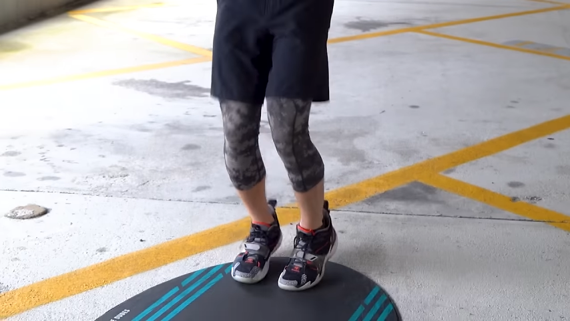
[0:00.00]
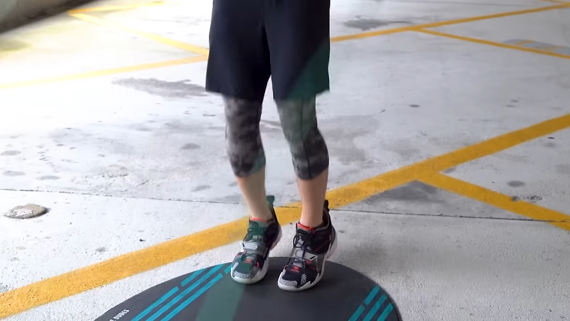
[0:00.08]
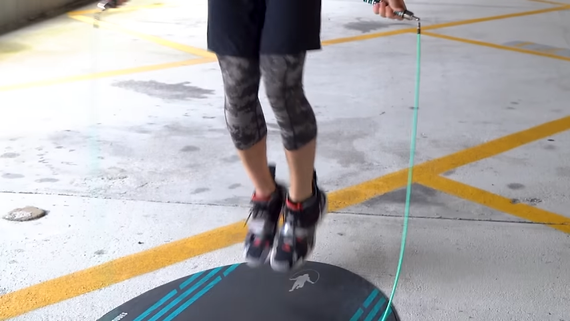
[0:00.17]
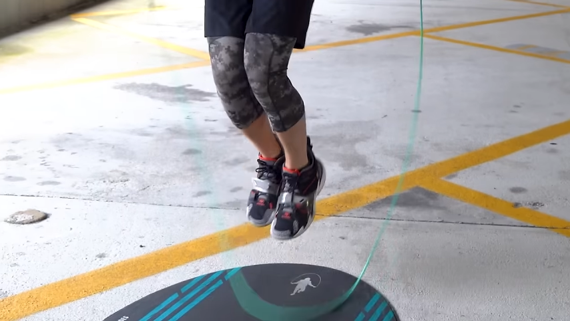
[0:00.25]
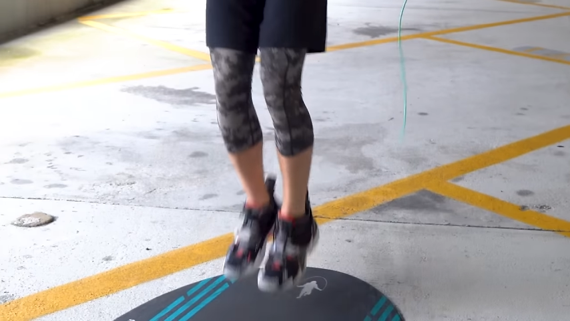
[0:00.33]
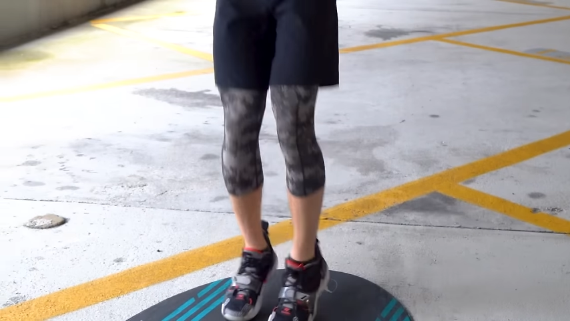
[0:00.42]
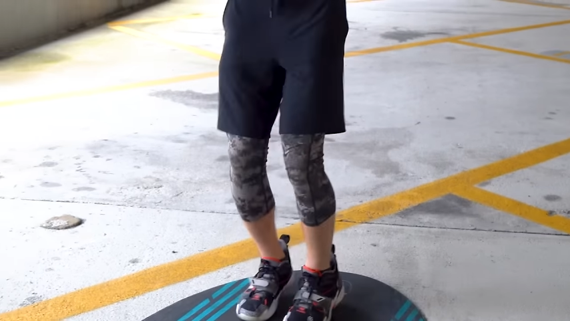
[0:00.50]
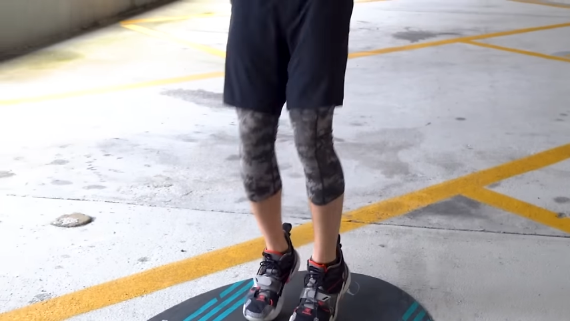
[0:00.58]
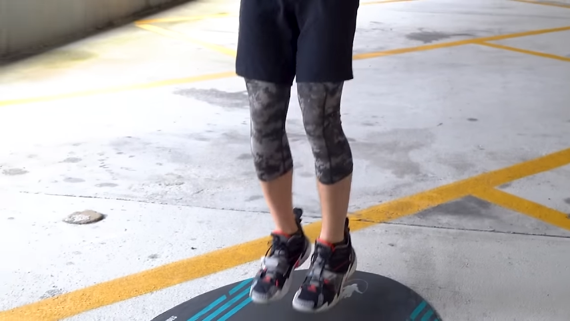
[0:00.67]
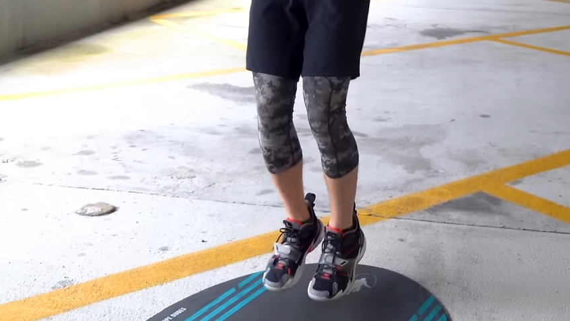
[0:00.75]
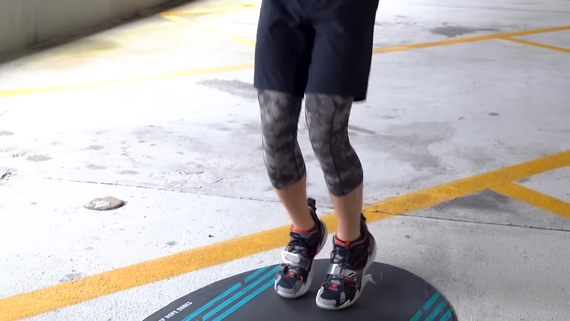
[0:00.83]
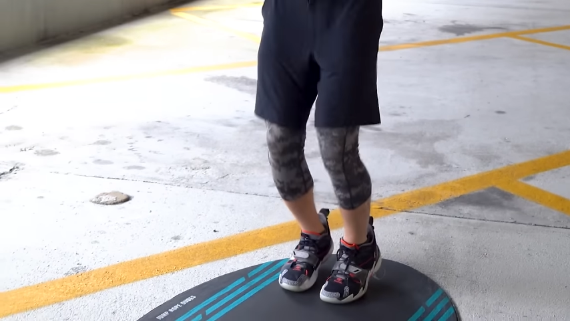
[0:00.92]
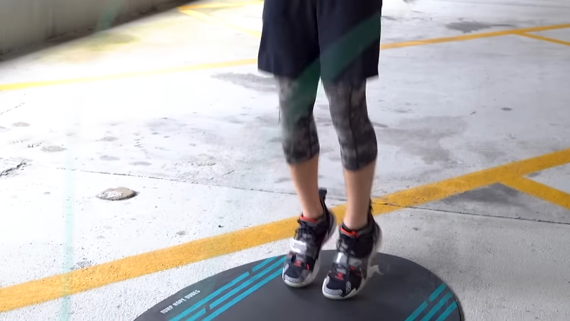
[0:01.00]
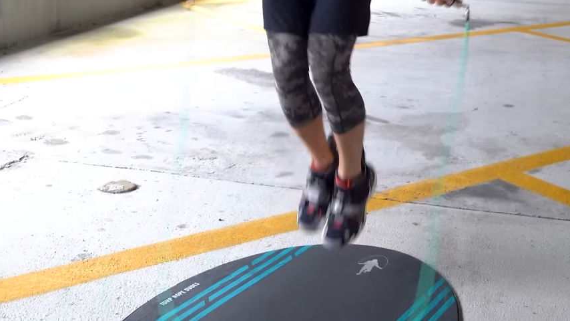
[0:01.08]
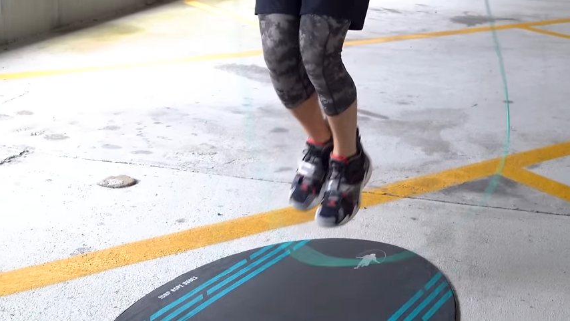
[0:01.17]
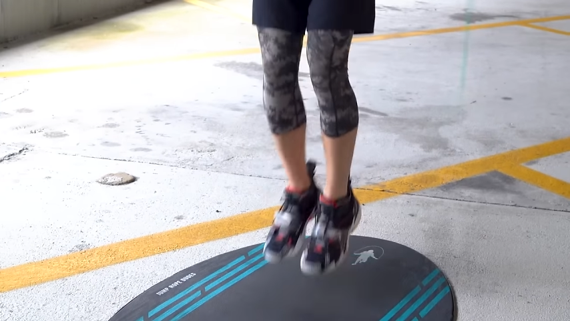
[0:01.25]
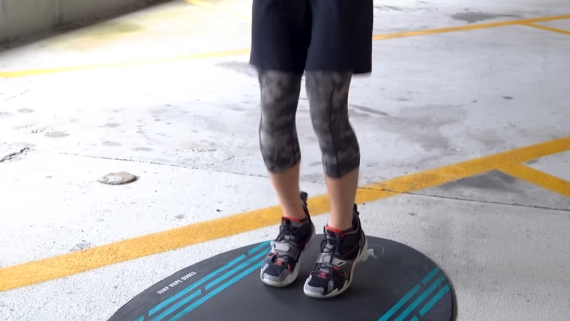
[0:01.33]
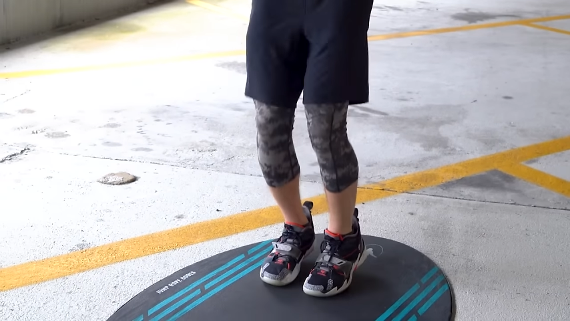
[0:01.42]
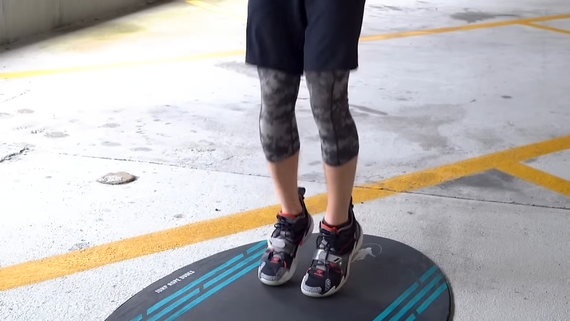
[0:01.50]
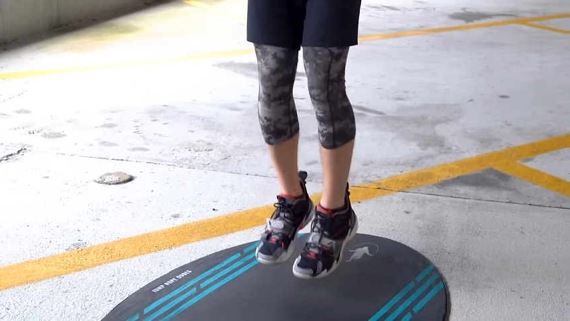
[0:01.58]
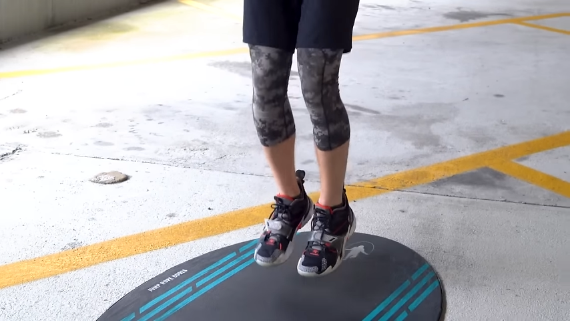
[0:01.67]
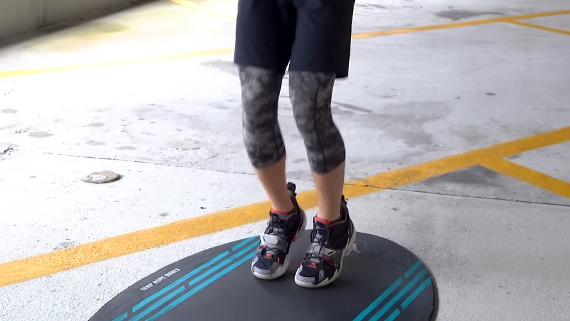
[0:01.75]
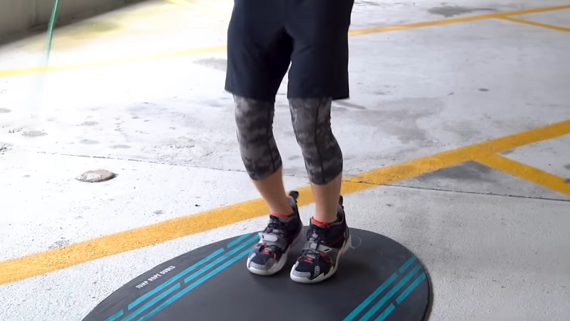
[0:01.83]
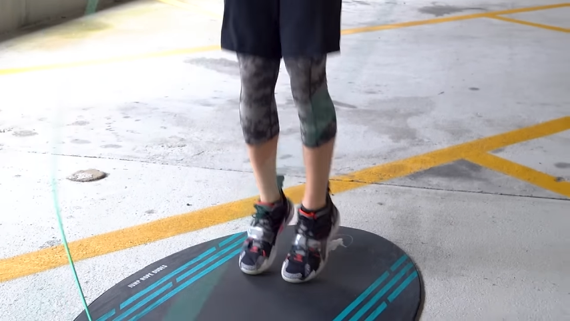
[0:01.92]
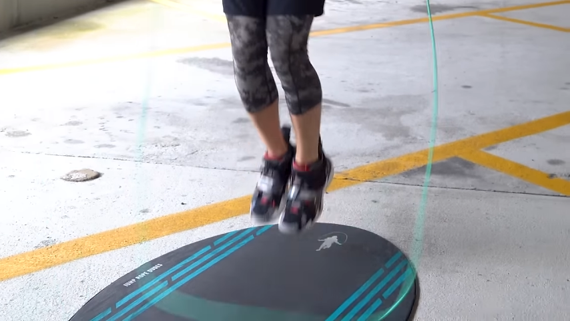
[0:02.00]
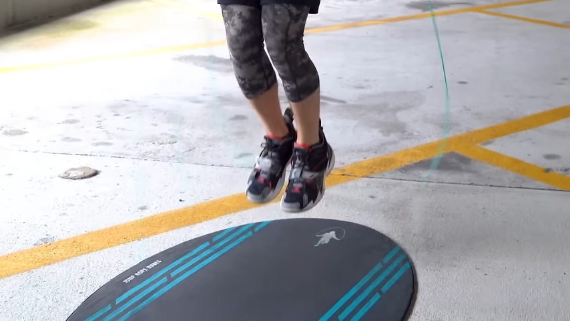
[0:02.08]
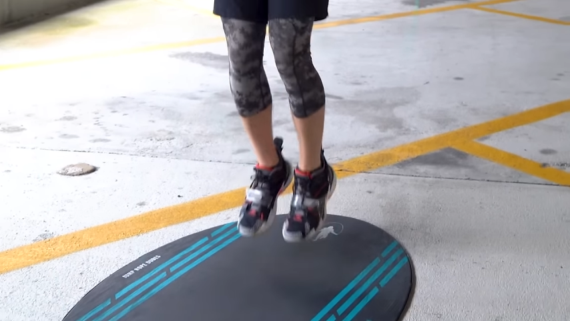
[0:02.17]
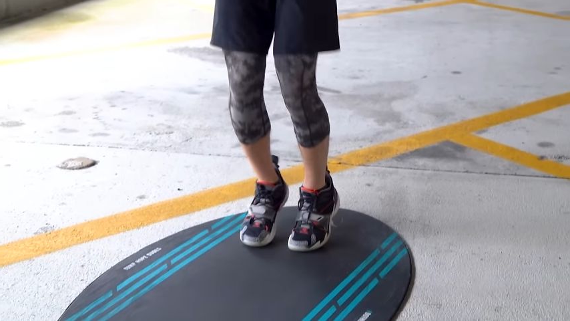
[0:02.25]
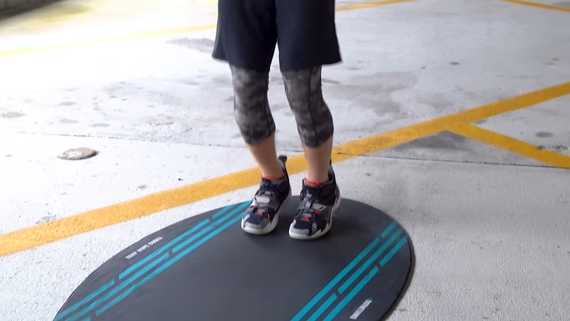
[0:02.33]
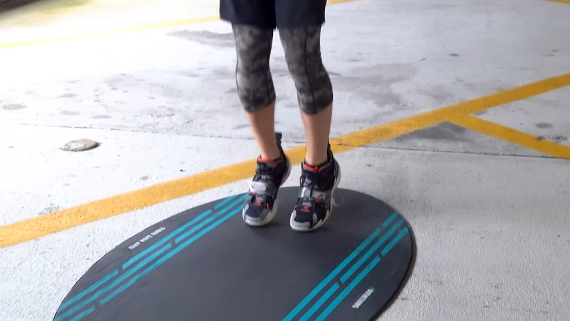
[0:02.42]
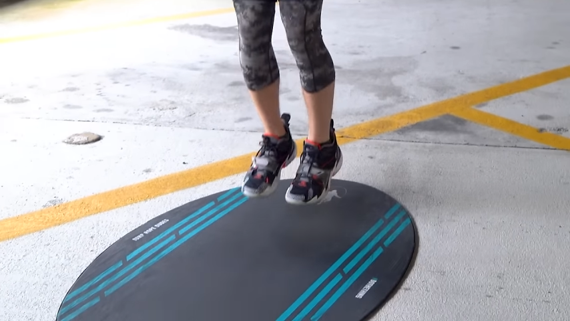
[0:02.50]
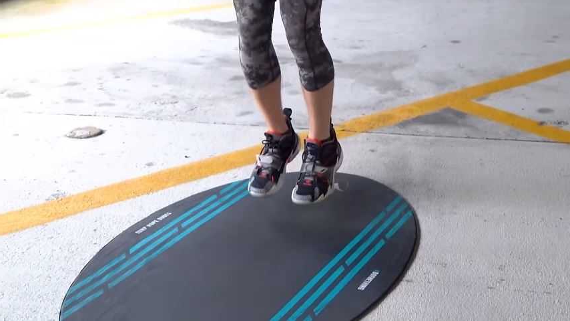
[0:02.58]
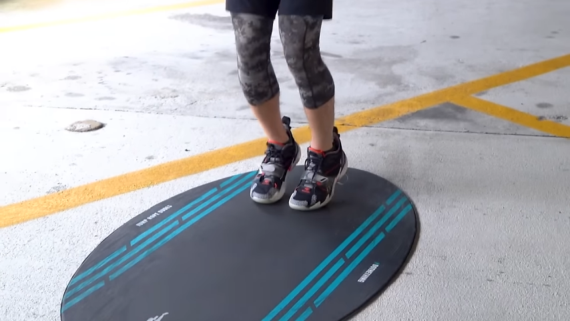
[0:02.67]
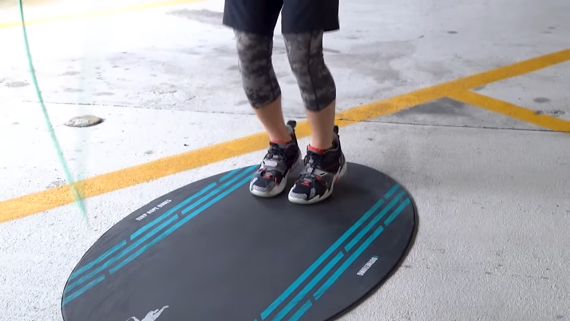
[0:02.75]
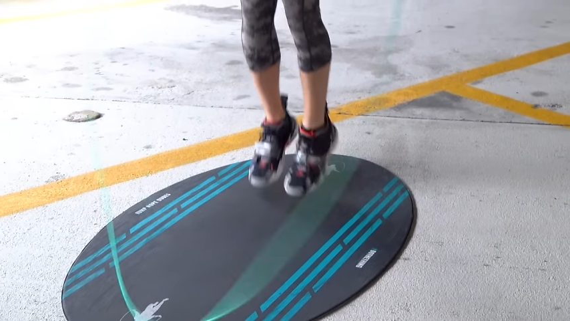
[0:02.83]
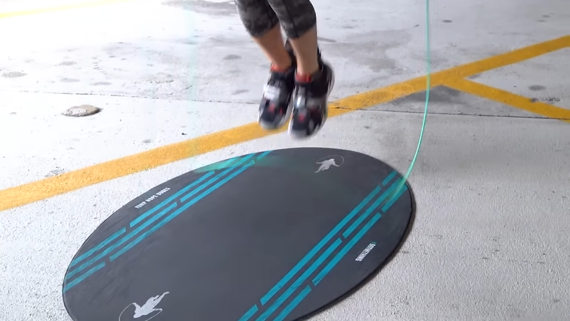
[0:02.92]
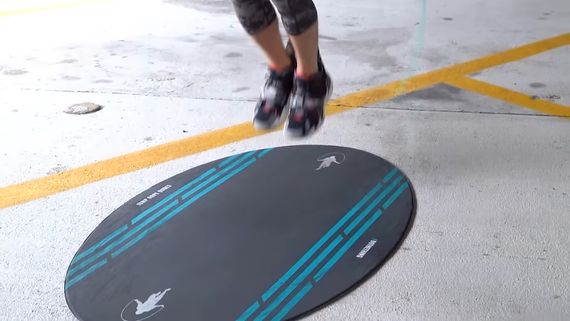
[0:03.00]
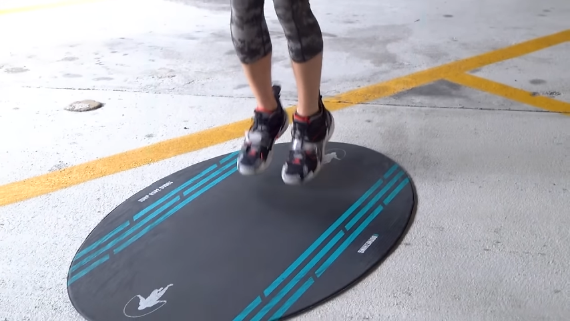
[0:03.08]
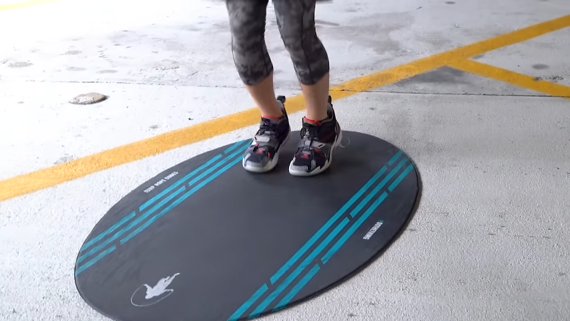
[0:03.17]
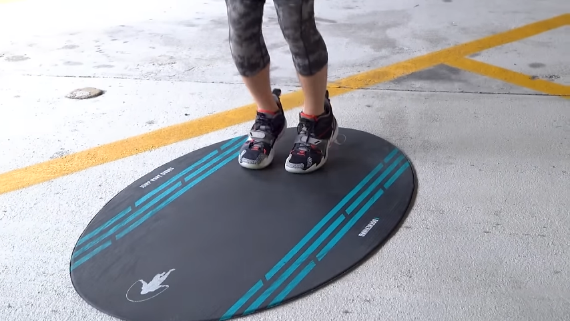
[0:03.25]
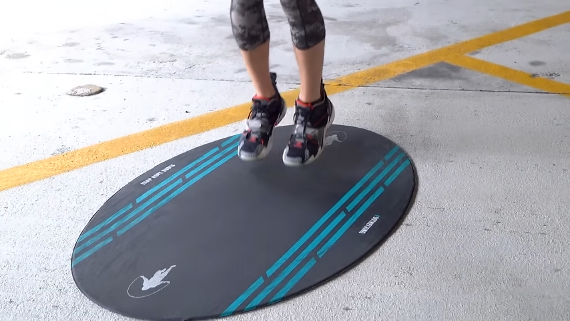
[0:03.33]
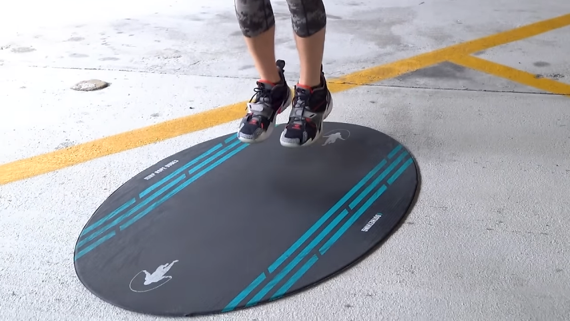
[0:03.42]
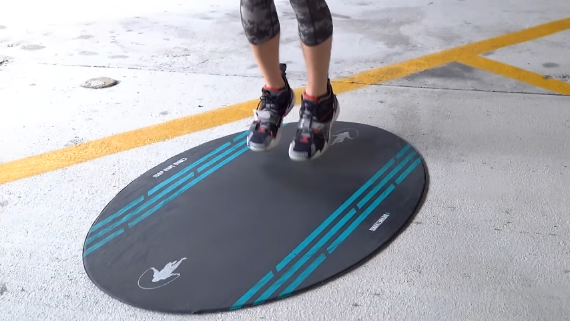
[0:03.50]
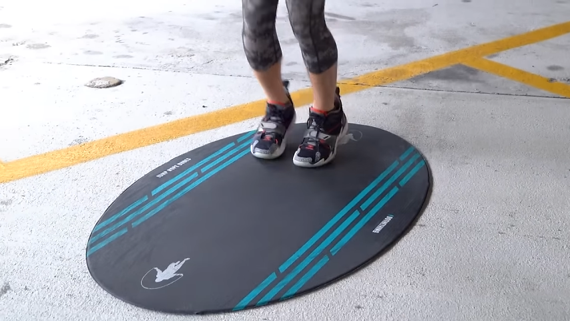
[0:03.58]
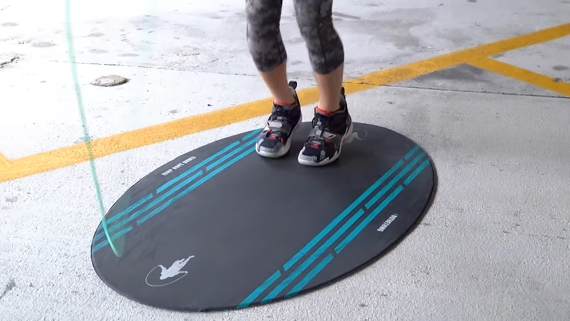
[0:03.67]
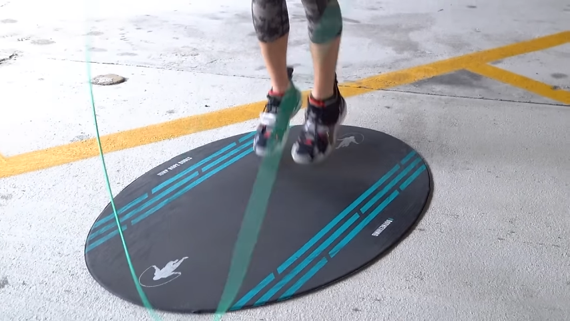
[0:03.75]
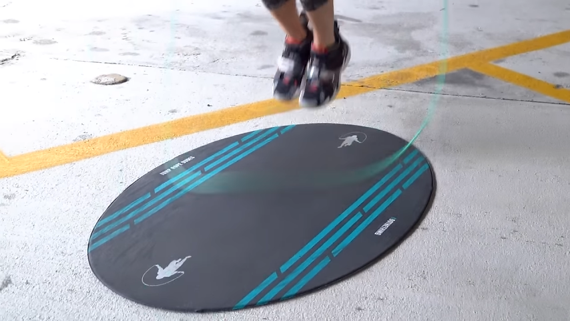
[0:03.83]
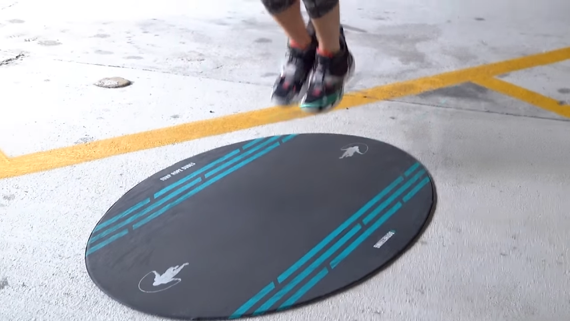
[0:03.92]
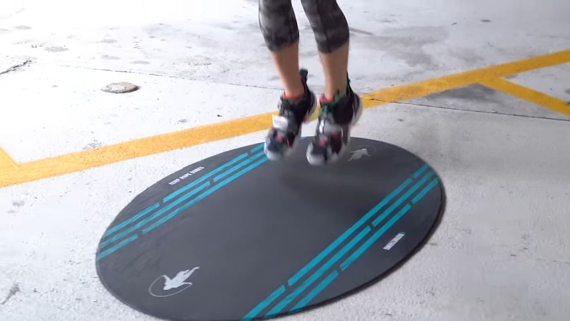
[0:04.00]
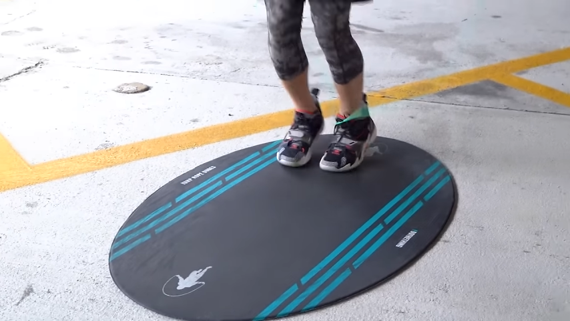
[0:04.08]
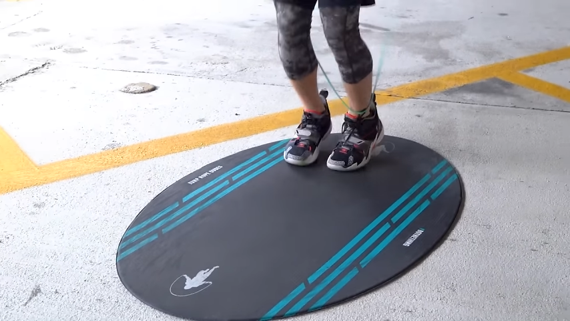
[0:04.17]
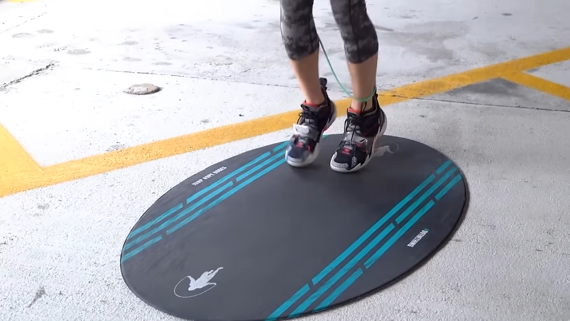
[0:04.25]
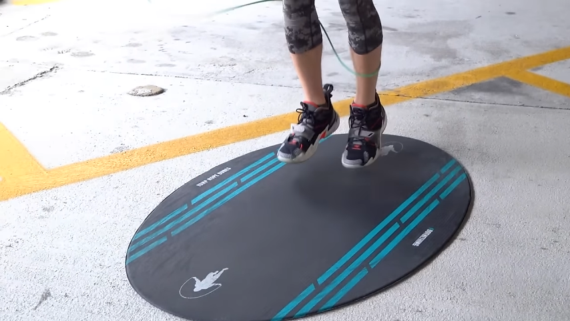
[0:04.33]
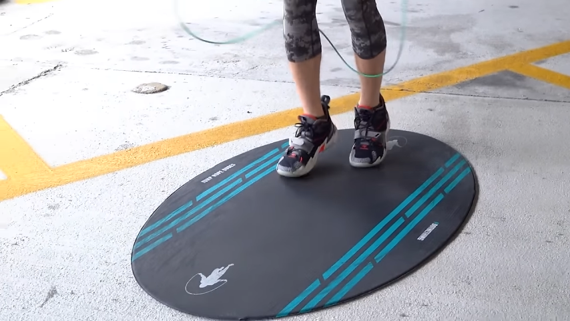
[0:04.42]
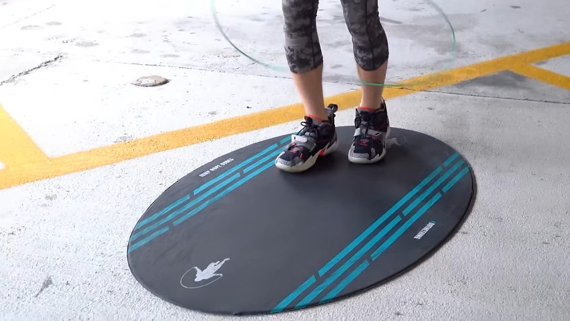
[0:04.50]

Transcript: Nobody's mouth can be seen.